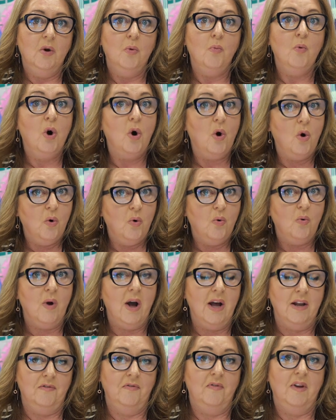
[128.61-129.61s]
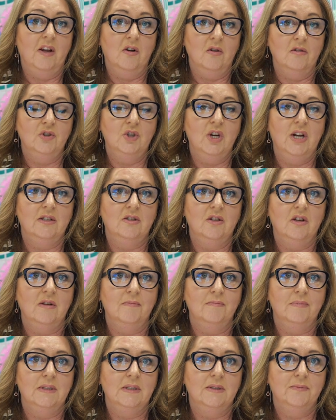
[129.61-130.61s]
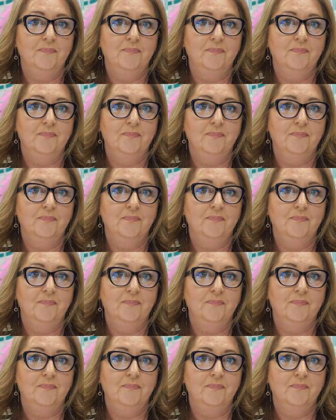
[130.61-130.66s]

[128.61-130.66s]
were all unfair contract terms.